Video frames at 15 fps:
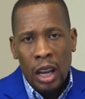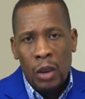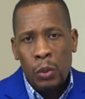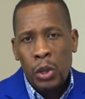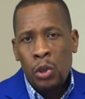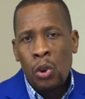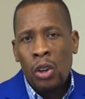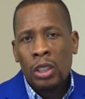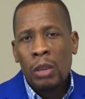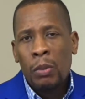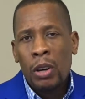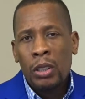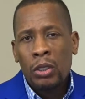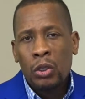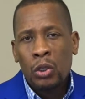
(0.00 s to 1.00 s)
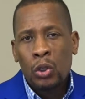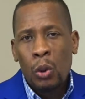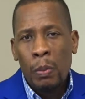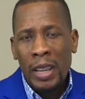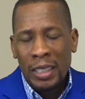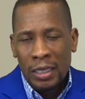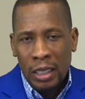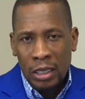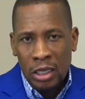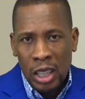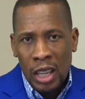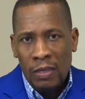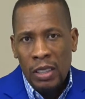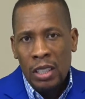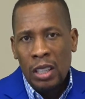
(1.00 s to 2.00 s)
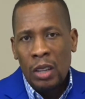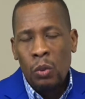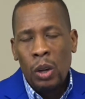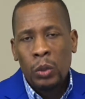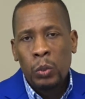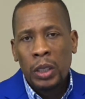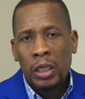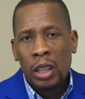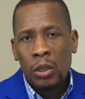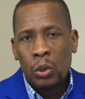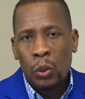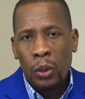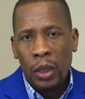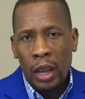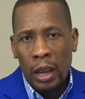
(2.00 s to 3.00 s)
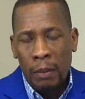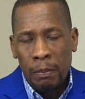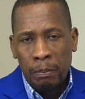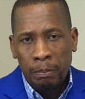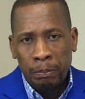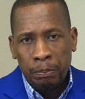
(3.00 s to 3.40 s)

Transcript: And we talked about domestic savings and what we can do there.